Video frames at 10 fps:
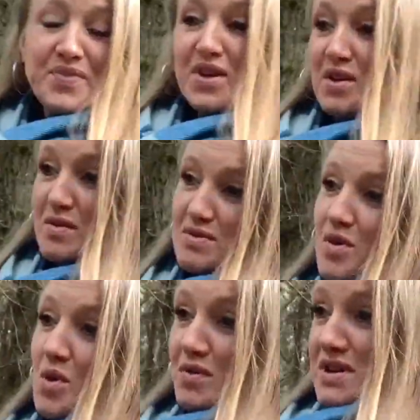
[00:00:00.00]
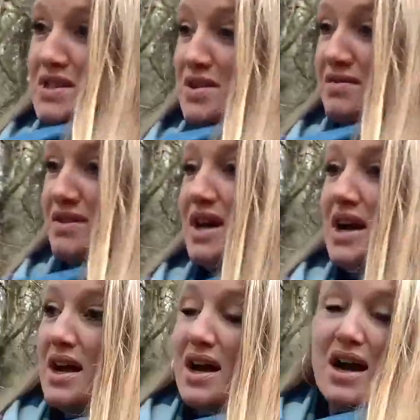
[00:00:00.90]
There was 4 of us sort of
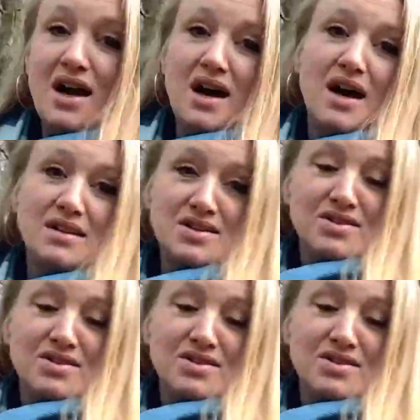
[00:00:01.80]
under